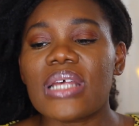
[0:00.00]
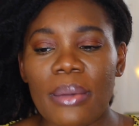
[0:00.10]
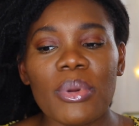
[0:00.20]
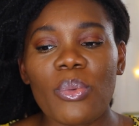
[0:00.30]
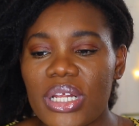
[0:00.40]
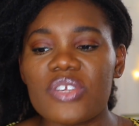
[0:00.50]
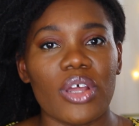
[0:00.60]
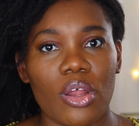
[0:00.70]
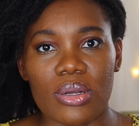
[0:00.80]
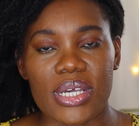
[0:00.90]
Like, I'm gonna wear this for
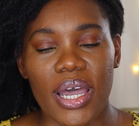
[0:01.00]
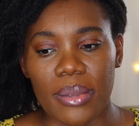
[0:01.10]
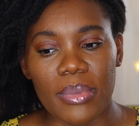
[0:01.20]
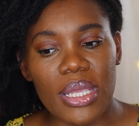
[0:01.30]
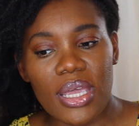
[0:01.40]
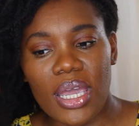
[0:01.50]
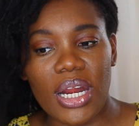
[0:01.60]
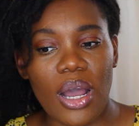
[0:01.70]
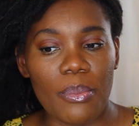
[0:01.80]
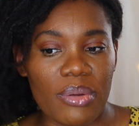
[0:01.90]
a long time,
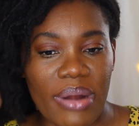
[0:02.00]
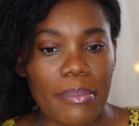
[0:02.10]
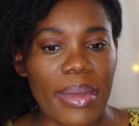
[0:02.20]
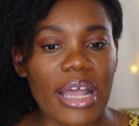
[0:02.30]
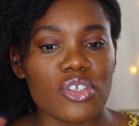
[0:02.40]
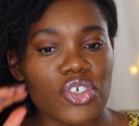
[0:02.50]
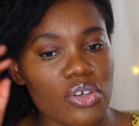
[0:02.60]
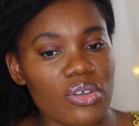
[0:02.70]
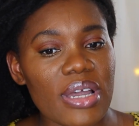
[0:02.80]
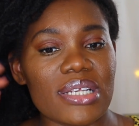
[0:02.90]
and I'll be right back to show
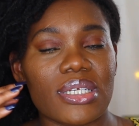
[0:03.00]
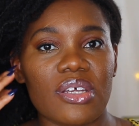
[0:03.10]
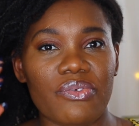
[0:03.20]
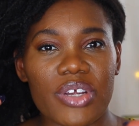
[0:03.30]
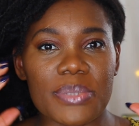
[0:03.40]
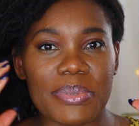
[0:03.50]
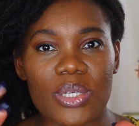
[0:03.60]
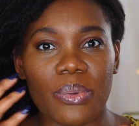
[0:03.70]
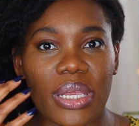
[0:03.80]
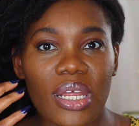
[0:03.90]
you guys the difference
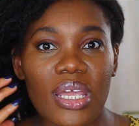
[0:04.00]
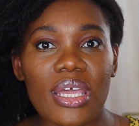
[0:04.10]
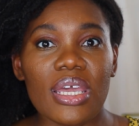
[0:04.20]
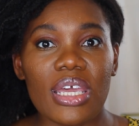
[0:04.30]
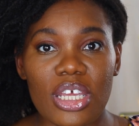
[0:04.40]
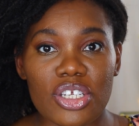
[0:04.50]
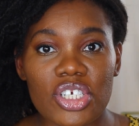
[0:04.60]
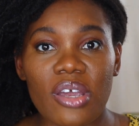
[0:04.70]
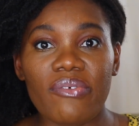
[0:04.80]
between each